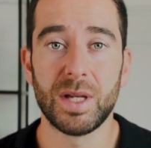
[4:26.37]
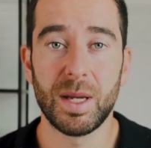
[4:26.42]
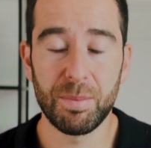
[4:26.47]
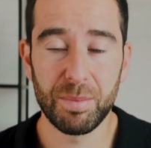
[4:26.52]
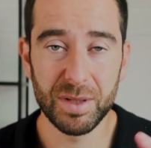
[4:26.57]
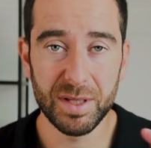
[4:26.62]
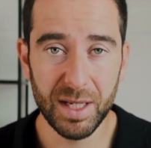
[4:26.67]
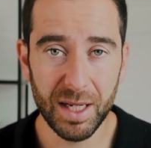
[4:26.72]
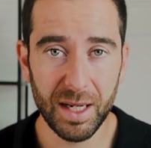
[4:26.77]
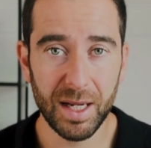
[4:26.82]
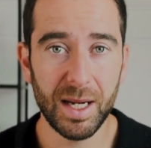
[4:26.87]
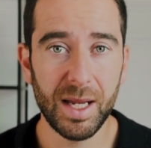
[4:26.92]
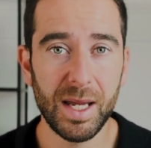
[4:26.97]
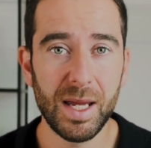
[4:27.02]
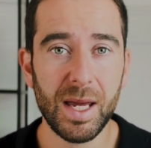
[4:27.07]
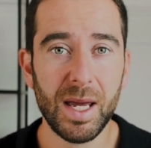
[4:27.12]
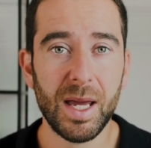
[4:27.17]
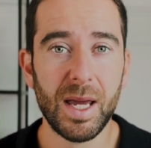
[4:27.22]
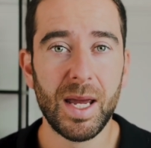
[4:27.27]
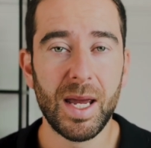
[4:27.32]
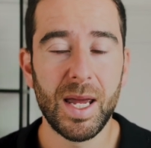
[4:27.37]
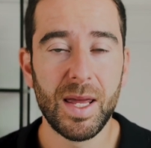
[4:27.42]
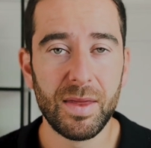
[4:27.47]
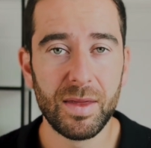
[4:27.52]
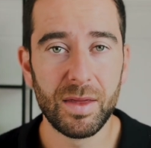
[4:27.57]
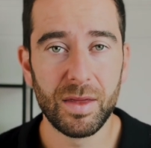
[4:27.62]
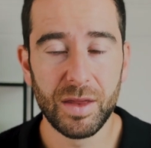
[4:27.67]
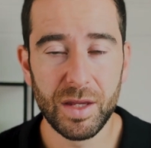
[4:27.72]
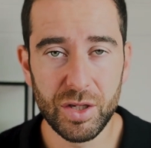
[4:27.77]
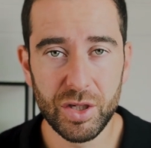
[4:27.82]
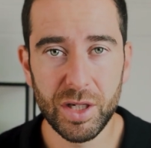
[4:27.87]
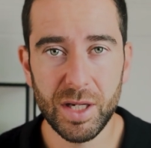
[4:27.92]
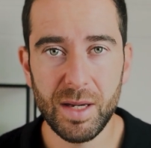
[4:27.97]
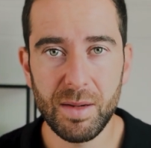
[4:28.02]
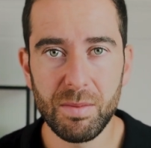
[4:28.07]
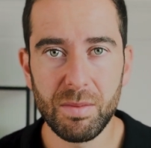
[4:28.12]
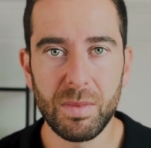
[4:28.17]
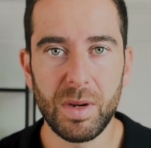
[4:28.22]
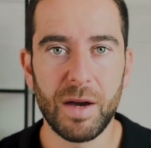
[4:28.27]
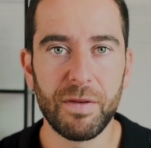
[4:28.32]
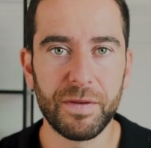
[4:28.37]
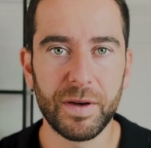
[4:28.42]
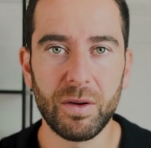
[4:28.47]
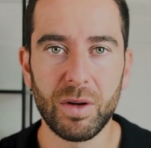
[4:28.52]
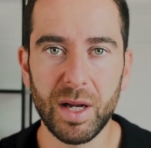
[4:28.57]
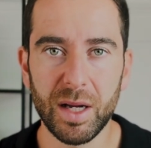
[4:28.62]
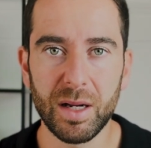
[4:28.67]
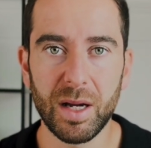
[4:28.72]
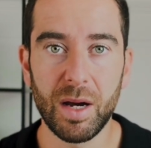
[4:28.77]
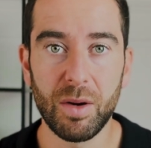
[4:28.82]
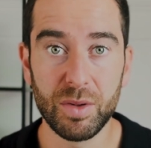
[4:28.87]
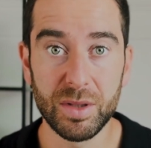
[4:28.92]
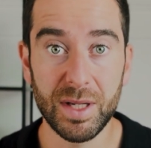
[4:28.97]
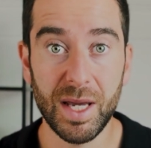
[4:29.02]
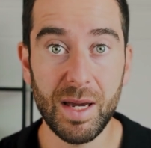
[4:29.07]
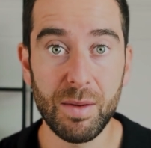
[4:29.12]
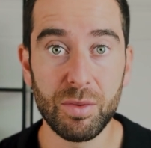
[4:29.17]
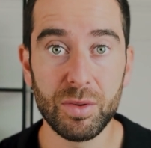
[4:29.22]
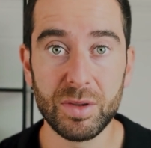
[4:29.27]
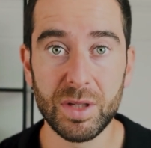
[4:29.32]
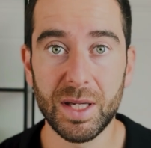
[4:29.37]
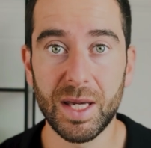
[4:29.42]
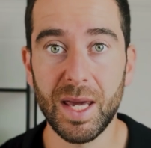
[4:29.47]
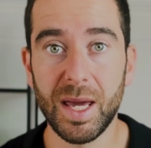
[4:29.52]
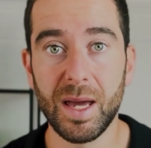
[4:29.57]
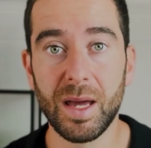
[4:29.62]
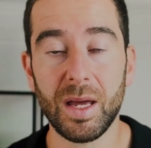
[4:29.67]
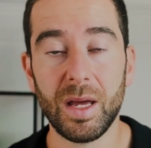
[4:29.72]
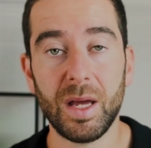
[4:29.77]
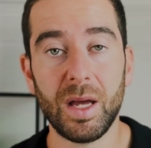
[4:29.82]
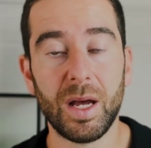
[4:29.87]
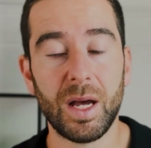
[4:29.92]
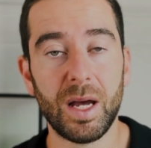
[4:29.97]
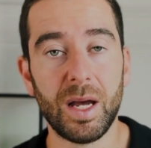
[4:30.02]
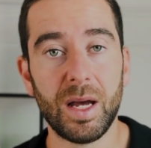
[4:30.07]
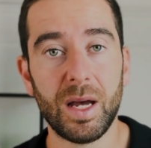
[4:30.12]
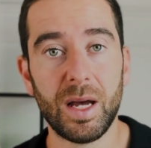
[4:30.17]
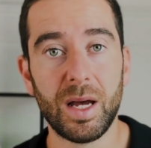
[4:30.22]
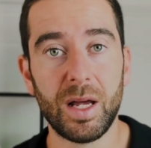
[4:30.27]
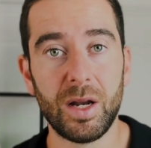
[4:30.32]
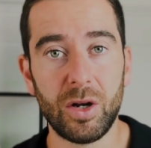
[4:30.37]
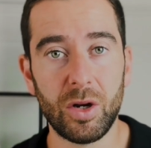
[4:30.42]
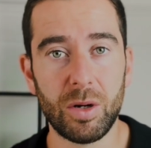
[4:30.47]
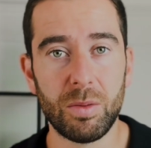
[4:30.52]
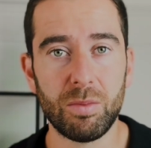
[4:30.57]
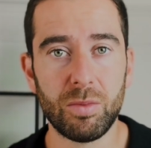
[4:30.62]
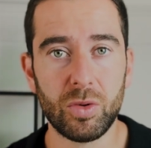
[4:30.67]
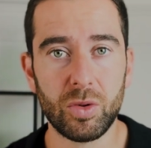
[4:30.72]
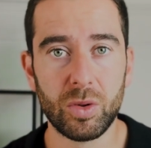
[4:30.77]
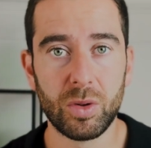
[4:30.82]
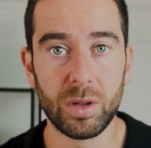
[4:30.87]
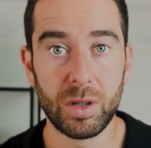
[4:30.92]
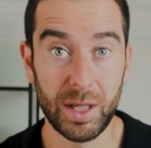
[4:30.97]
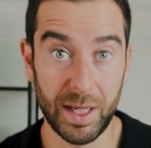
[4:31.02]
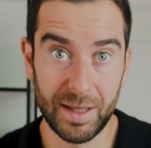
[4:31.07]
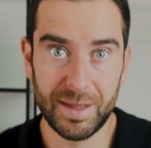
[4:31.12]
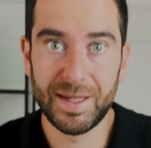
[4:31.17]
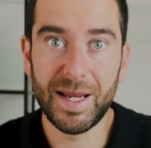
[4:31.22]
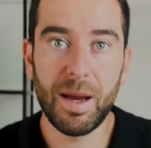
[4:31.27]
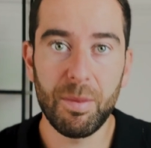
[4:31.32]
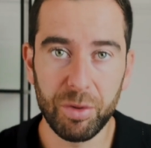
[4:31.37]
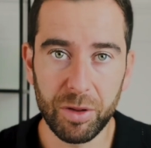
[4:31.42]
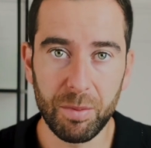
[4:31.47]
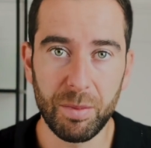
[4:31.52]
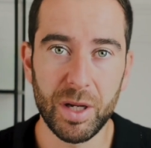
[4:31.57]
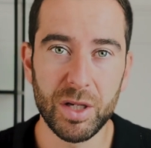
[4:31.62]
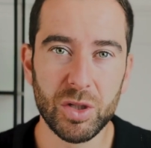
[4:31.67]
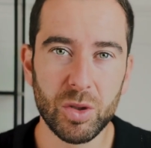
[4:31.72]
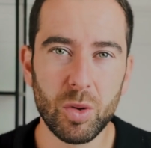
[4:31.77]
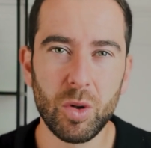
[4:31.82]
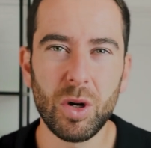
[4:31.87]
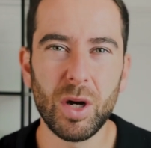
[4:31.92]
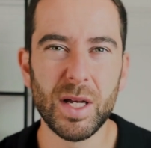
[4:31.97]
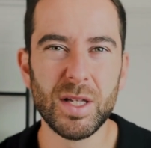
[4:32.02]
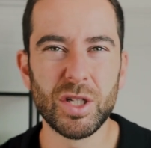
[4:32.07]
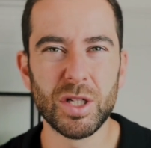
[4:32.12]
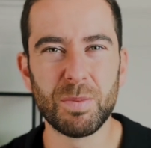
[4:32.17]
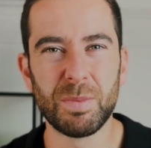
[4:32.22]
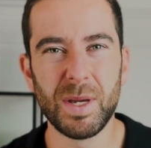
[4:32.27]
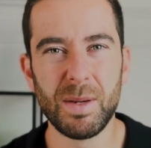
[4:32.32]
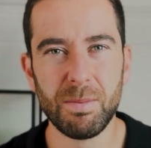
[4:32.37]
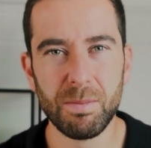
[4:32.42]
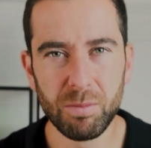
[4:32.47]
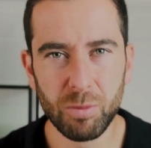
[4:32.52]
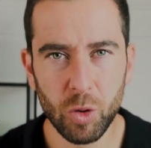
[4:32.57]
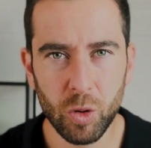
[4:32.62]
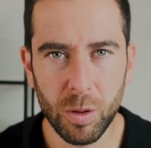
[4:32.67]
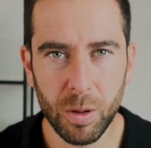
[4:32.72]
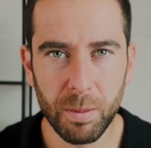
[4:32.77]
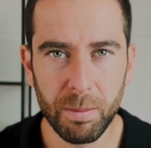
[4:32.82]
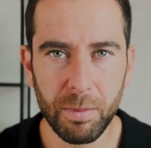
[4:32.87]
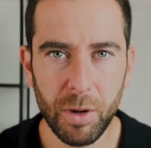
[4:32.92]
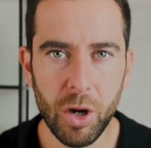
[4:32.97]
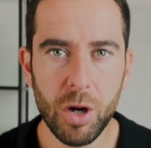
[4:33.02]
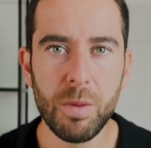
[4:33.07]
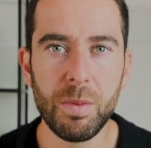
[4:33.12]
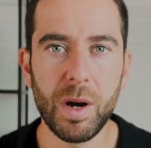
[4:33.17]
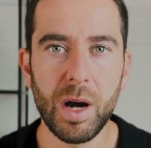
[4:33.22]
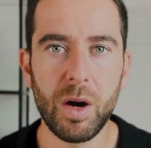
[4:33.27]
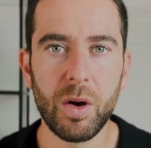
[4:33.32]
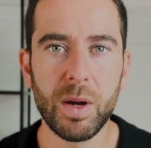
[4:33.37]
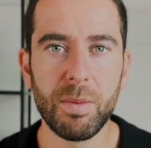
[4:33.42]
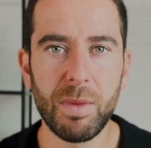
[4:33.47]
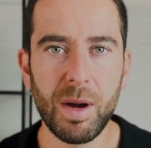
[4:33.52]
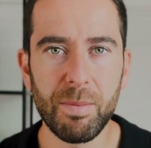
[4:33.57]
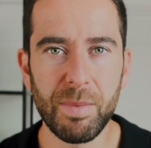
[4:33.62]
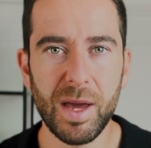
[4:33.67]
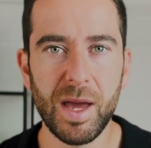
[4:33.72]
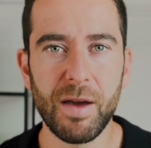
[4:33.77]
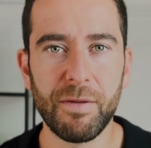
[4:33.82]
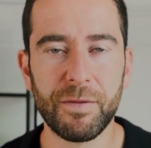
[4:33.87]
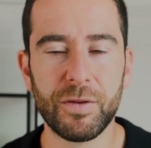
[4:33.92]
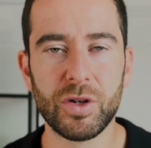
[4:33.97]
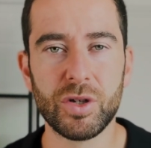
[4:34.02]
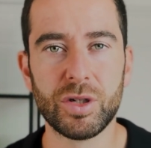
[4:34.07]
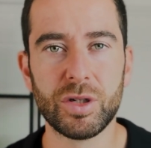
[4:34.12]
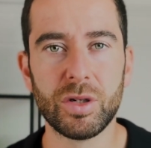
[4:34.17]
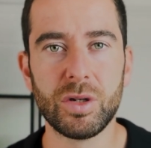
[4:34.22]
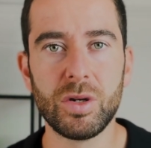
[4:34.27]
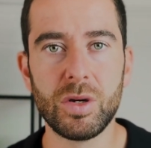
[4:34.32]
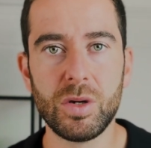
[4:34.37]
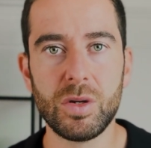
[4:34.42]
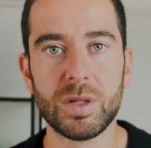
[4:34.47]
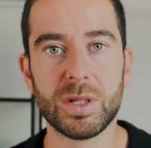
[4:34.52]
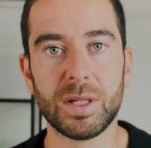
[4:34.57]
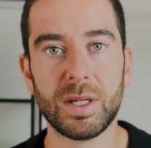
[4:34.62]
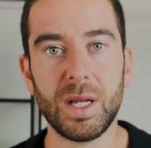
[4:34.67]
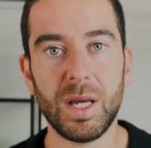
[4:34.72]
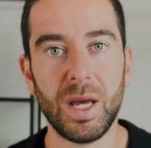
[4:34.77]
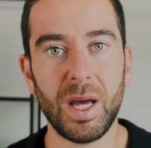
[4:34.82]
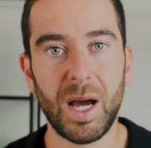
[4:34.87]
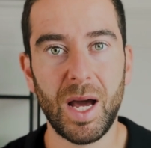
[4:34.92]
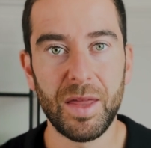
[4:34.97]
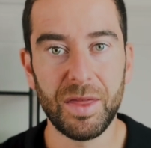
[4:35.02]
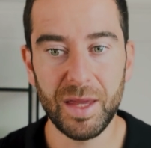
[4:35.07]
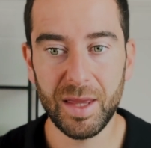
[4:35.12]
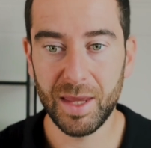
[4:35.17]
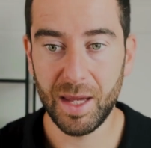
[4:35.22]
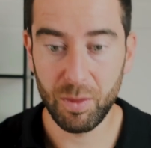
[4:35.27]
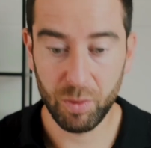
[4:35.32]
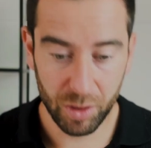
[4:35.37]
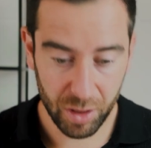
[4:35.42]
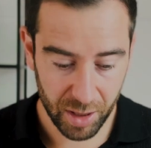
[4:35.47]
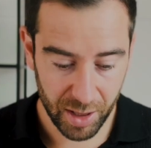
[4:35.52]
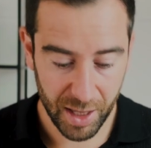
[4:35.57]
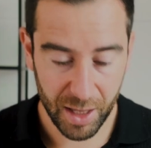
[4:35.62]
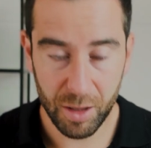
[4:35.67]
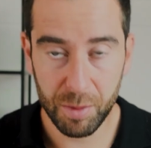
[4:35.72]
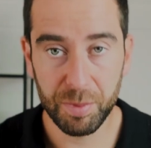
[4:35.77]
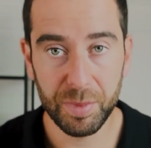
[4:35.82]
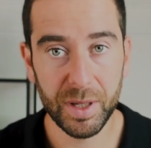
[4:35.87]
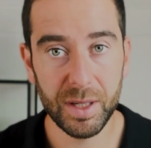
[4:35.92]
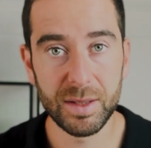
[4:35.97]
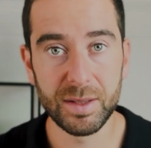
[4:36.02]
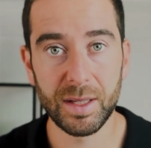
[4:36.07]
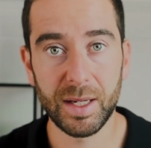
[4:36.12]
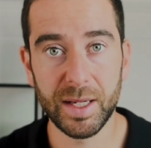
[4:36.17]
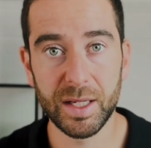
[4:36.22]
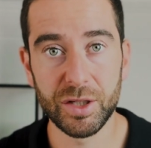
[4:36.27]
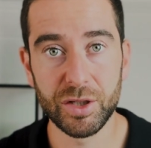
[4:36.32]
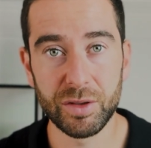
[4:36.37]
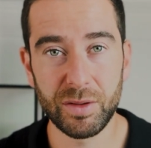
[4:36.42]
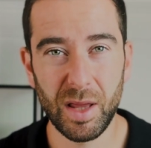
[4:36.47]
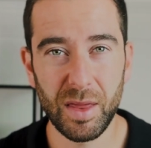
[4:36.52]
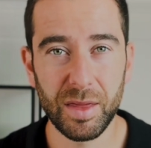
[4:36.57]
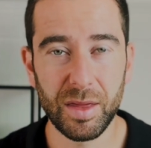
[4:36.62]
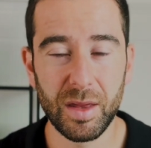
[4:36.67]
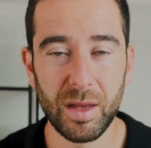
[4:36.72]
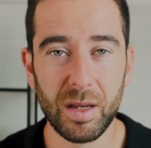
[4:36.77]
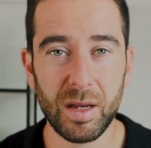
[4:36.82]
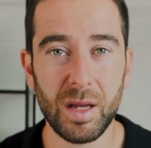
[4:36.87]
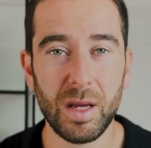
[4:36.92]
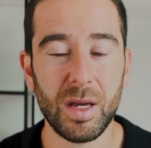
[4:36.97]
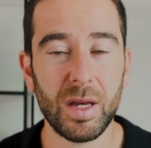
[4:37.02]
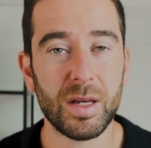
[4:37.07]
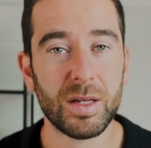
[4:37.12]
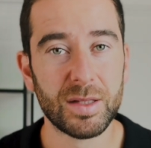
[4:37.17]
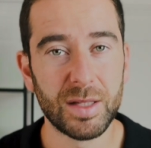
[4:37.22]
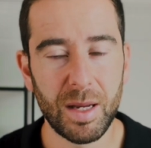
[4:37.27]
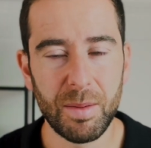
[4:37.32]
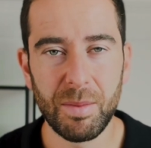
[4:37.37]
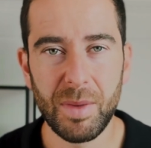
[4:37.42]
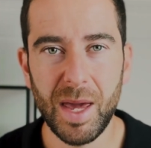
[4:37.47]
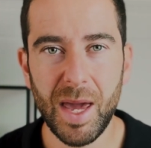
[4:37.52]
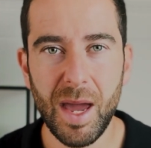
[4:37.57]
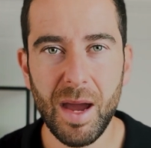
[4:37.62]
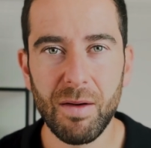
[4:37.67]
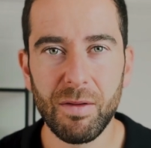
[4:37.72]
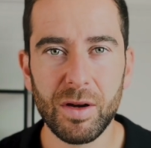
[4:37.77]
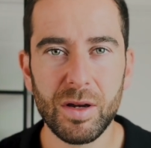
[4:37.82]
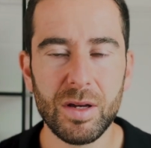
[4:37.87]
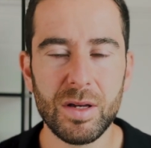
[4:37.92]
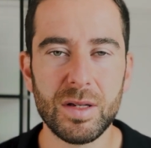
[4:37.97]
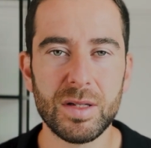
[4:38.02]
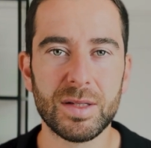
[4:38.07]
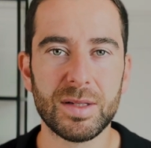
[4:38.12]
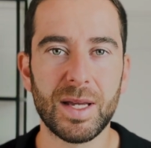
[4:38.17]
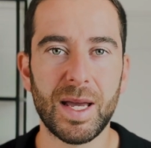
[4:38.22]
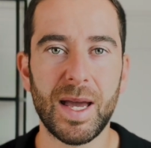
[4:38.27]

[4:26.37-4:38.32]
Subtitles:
Like particularly in the gym, I felt like I was able to get a lot more like depth on my squat and just be more mobile in my barefoot shoes. And I think they were helping to like strengthen some areas.